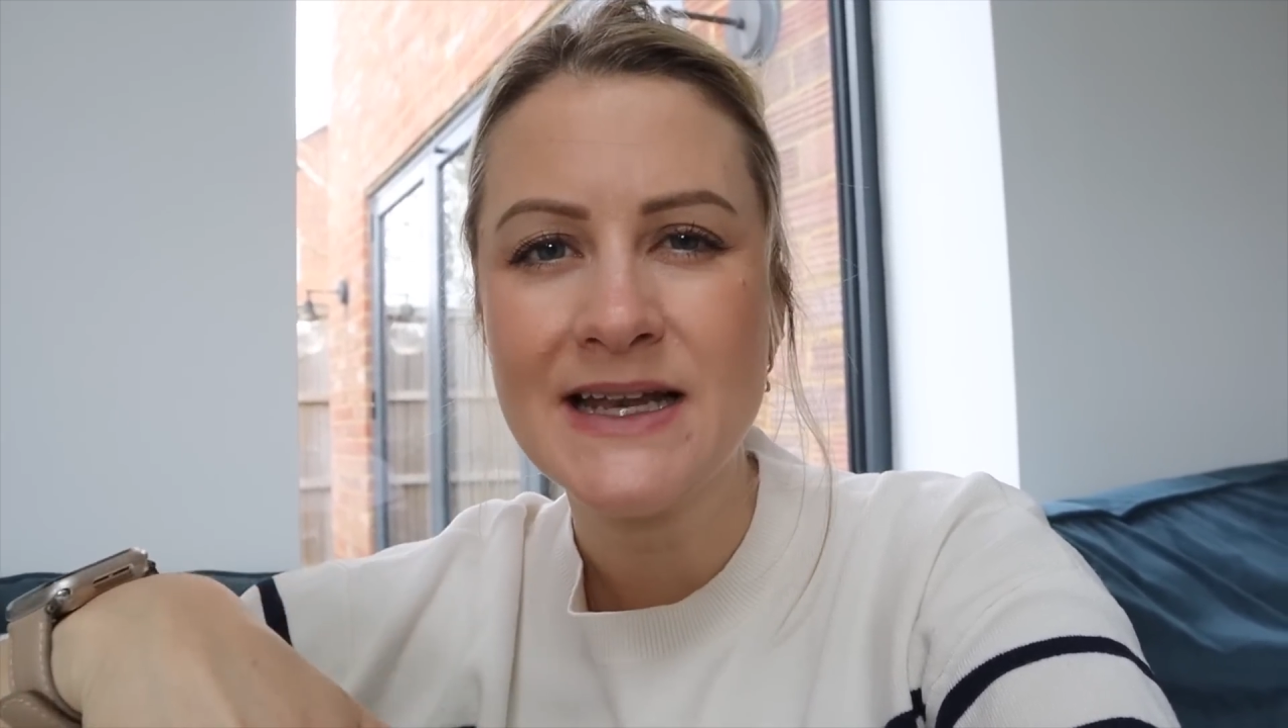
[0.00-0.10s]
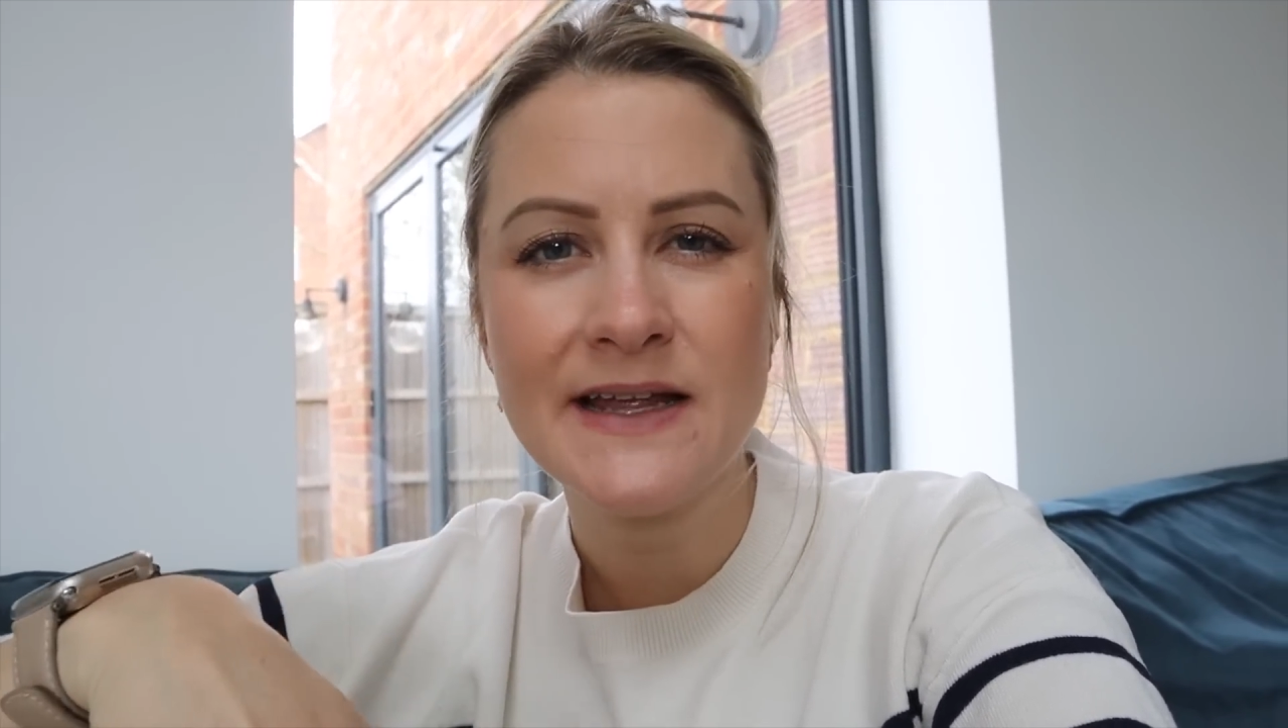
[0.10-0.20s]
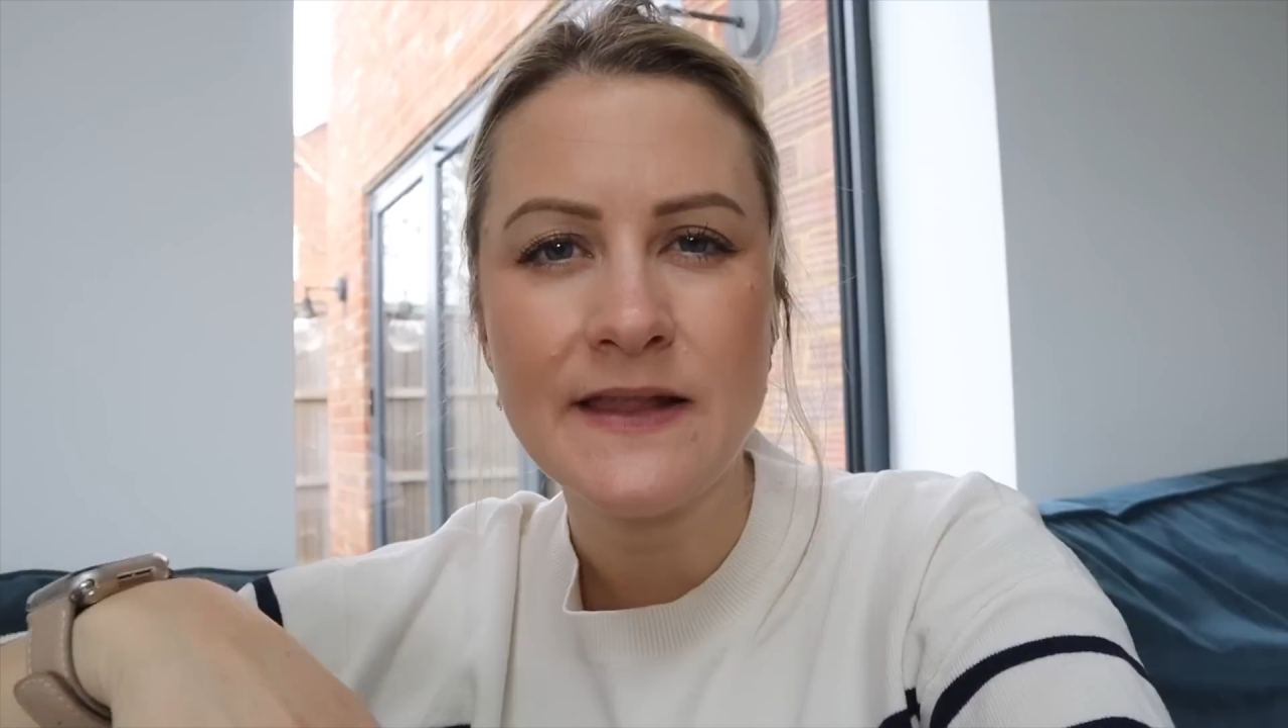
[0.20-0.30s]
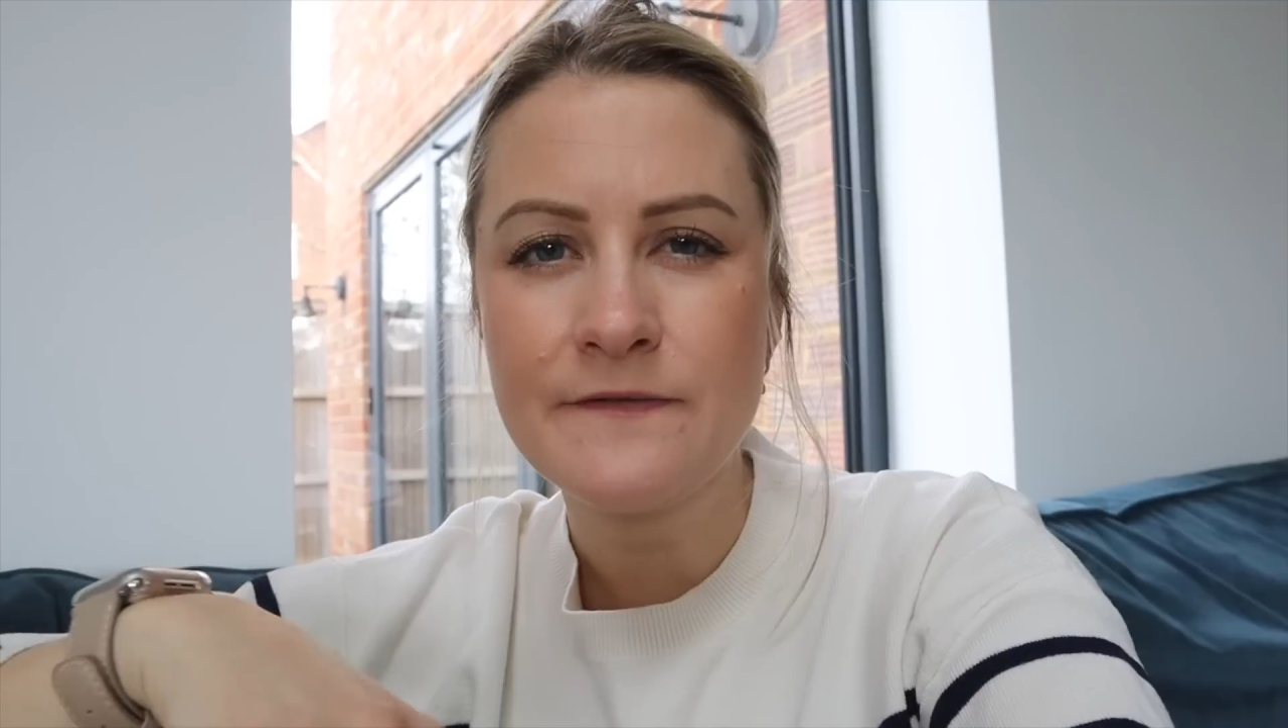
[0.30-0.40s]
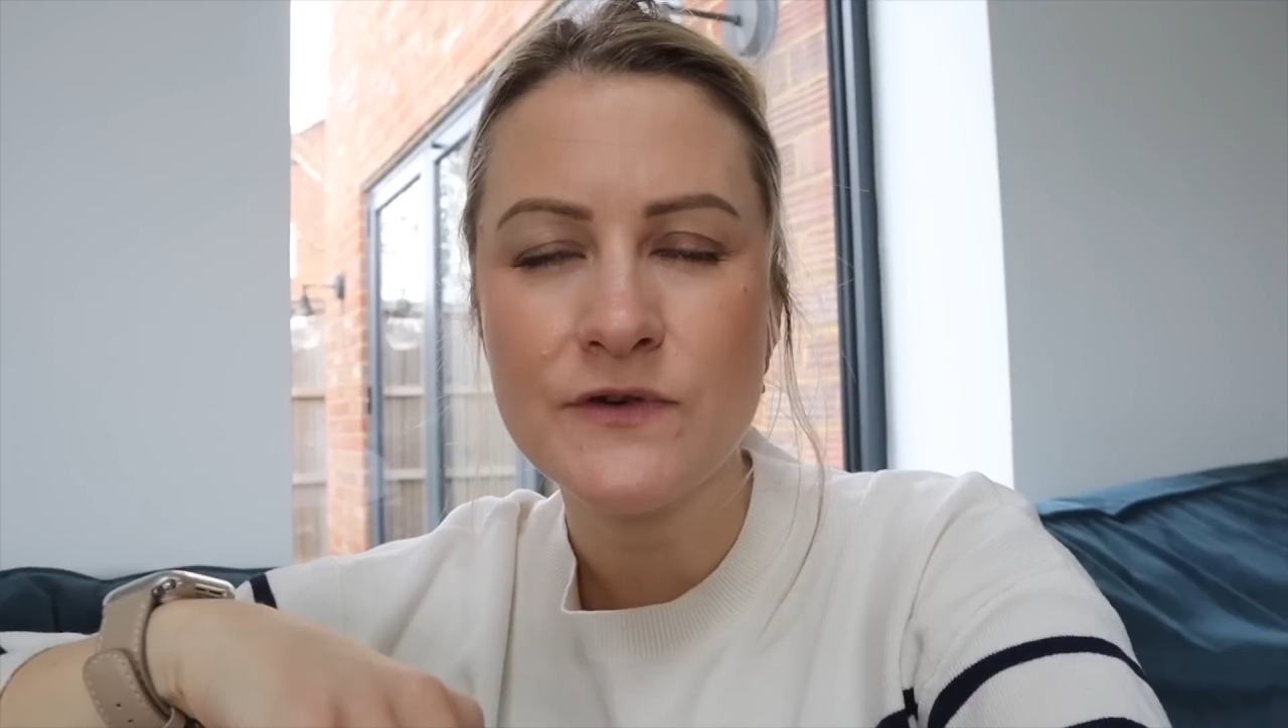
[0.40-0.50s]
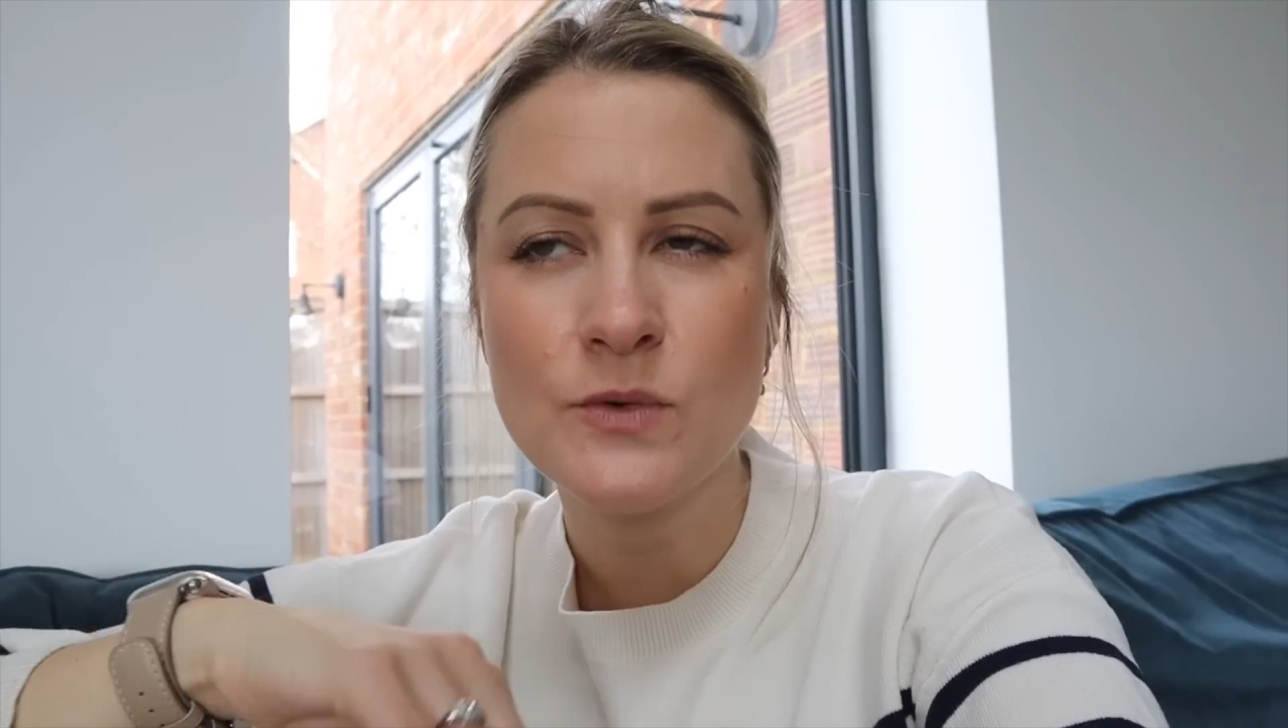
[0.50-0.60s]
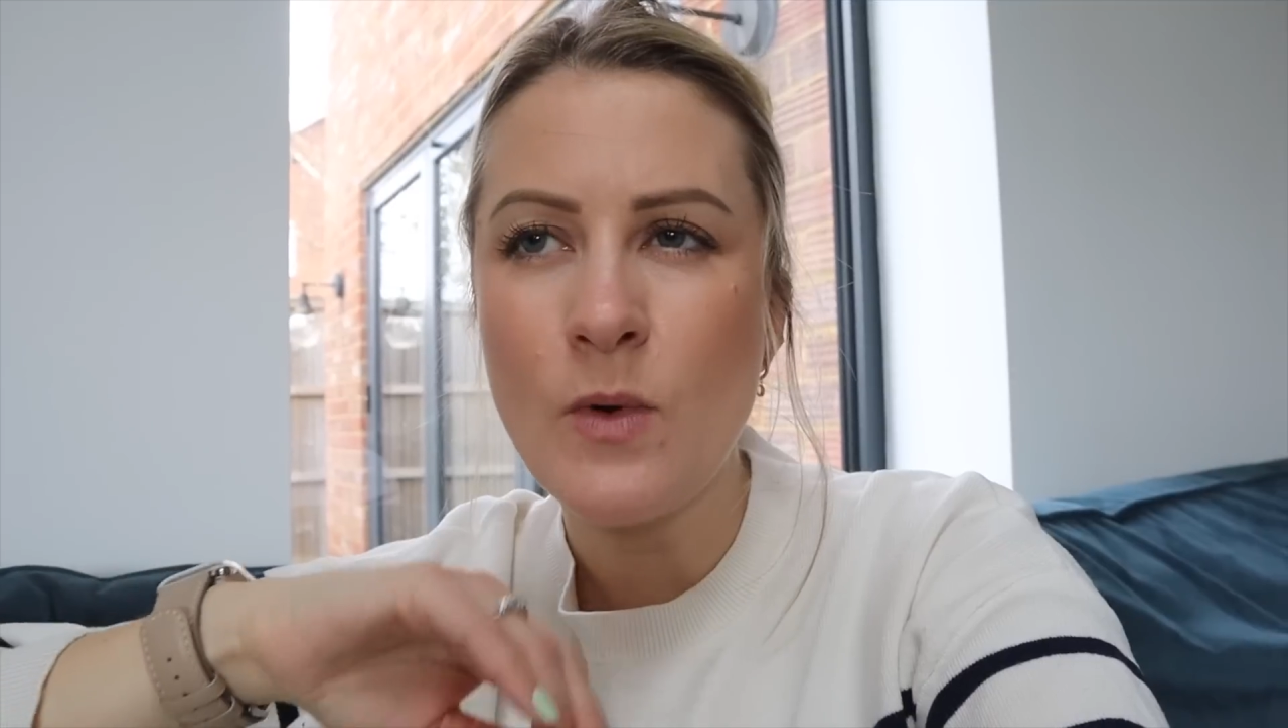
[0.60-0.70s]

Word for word: laying there for a